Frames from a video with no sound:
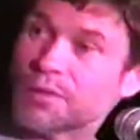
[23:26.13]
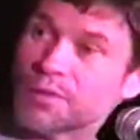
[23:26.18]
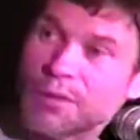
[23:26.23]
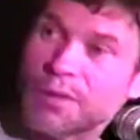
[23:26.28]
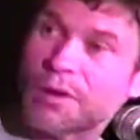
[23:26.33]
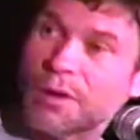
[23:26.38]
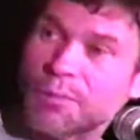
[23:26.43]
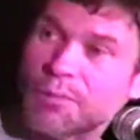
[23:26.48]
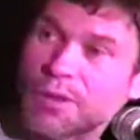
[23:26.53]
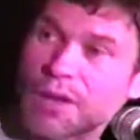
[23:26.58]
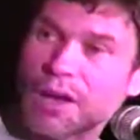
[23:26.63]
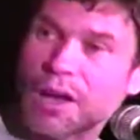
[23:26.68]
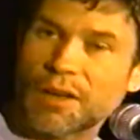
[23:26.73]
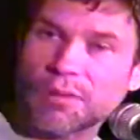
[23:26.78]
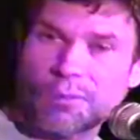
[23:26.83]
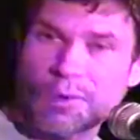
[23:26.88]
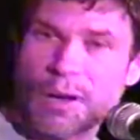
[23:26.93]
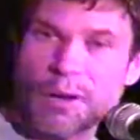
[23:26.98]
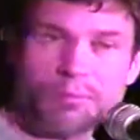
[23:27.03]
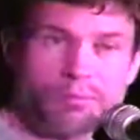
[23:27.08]
You know, I mean,
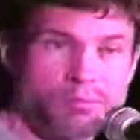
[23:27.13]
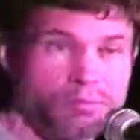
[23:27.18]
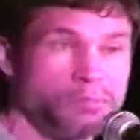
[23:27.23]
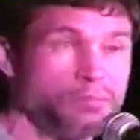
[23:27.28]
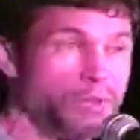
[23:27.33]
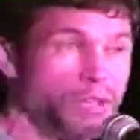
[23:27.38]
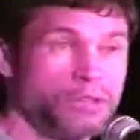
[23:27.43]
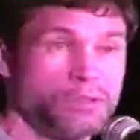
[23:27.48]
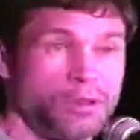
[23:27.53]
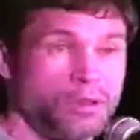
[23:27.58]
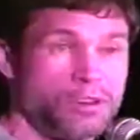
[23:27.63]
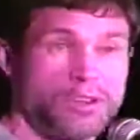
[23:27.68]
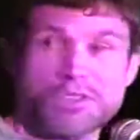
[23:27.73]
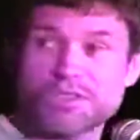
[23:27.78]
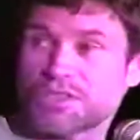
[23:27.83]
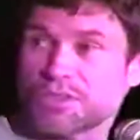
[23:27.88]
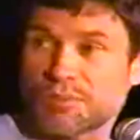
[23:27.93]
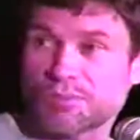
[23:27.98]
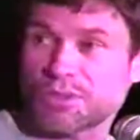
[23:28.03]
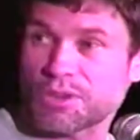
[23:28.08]
I'd be learning
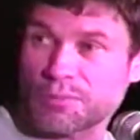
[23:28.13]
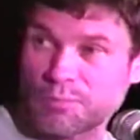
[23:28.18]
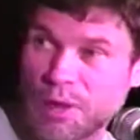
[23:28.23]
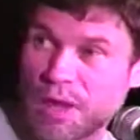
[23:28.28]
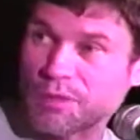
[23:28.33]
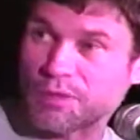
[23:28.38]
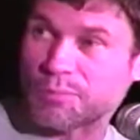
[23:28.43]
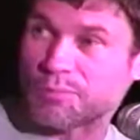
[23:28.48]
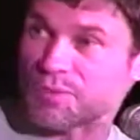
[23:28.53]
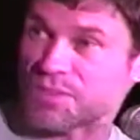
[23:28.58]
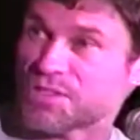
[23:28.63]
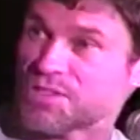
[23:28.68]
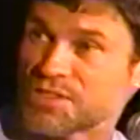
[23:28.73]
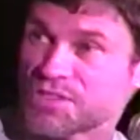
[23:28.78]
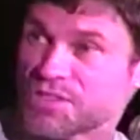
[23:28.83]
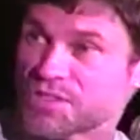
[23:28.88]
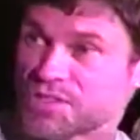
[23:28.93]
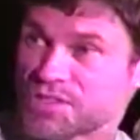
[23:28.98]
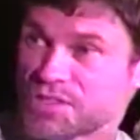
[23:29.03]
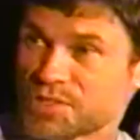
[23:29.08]
something about the
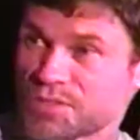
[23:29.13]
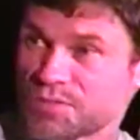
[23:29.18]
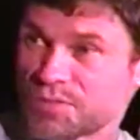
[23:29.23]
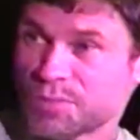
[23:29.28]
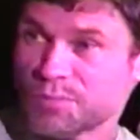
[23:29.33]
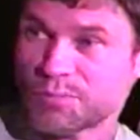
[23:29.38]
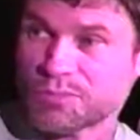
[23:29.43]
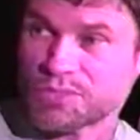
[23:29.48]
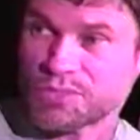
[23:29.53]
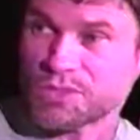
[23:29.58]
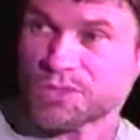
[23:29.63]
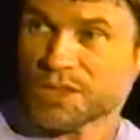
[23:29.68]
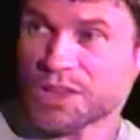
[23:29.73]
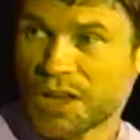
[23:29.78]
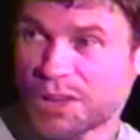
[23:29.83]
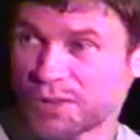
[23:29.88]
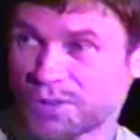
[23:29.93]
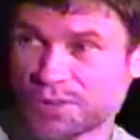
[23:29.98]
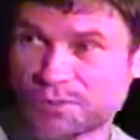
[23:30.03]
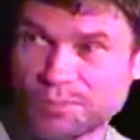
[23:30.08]
pieces just from seeing
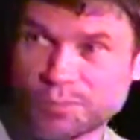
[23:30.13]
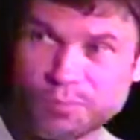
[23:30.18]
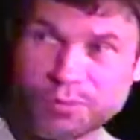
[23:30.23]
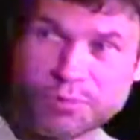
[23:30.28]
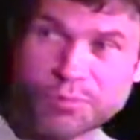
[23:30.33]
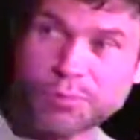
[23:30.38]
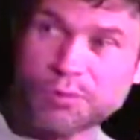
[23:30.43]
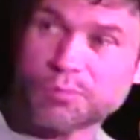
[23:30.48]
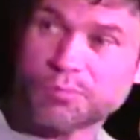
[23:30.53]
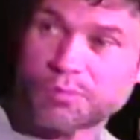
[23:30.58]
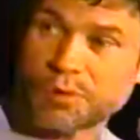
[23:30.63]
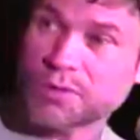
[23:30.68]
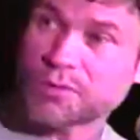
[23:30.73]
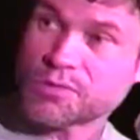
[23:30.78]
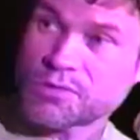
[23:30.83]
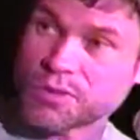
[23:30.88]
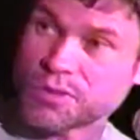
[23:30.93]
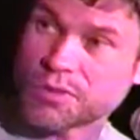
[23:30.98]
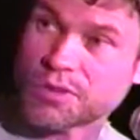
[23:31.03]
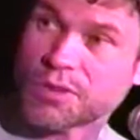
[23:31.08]
how different people
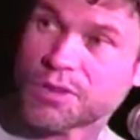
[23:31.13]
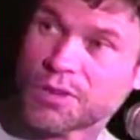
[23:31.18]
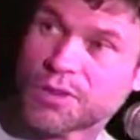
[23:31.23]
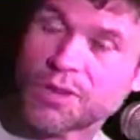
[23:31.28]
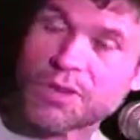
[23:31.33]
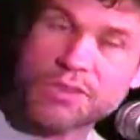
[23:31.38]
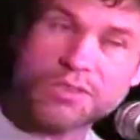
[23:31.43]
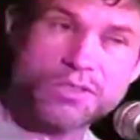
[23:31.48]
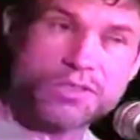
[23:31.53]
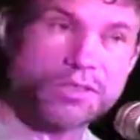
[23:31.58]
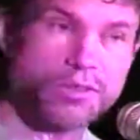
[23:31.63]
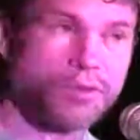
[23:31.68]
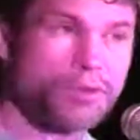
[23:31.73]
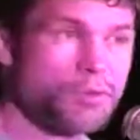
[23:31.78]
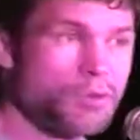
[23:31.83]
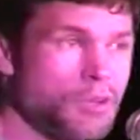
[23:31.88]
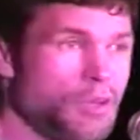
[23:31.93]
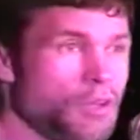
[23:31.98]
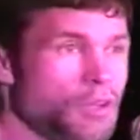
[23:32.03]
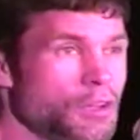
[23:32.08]
approach it. So